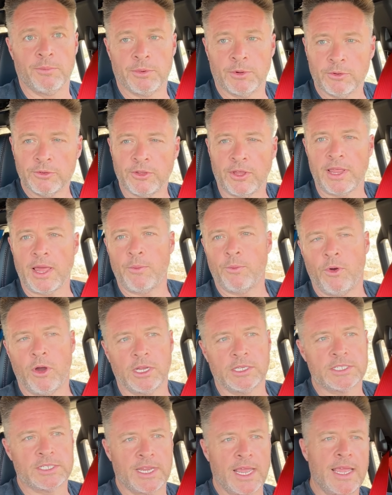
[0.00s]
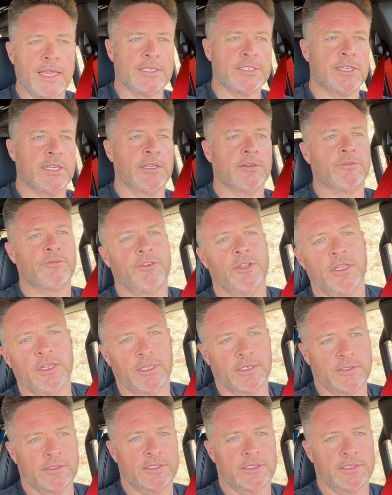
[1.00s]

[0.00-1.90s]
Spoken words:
But also that wide stance, you can feel it